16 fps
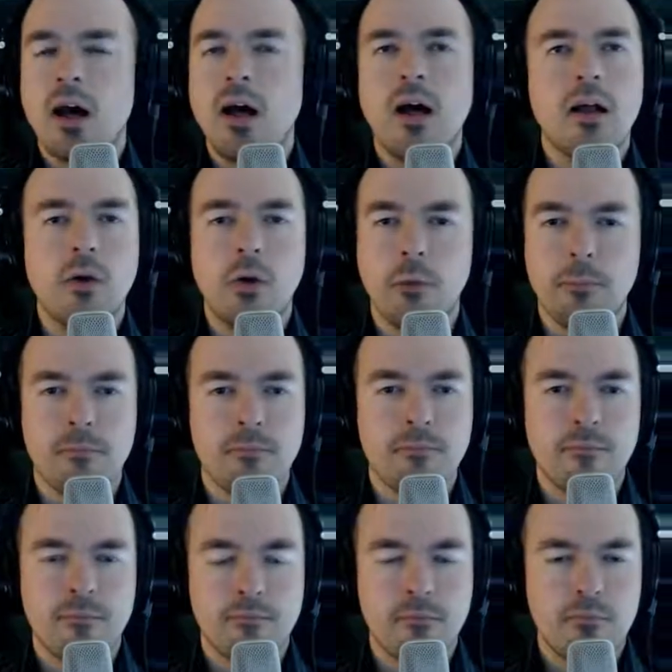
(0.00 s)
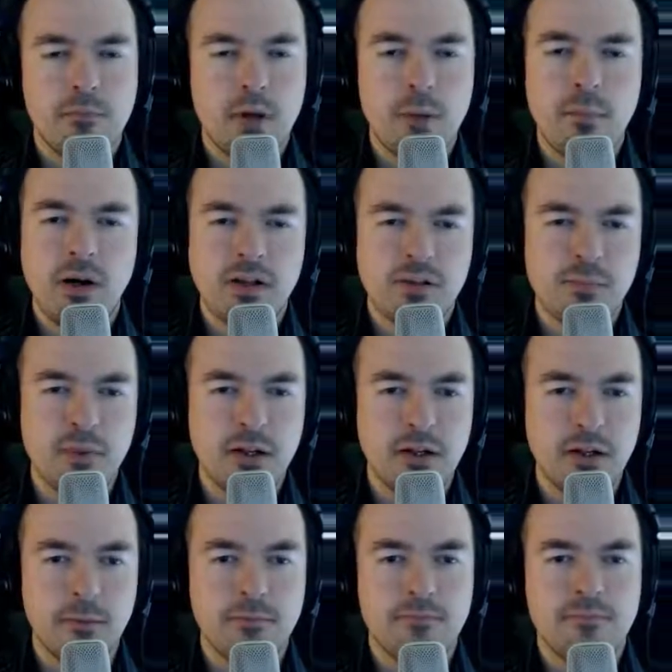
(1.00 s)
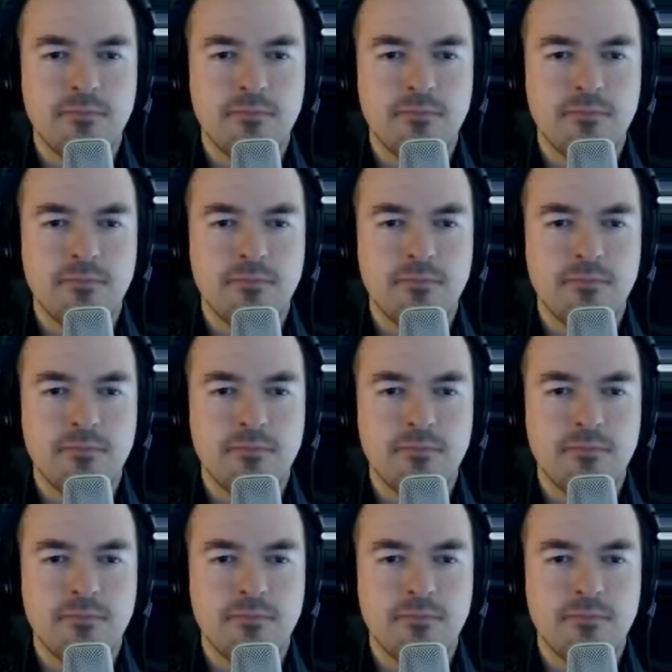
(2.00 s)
I don't know. My mind's made up.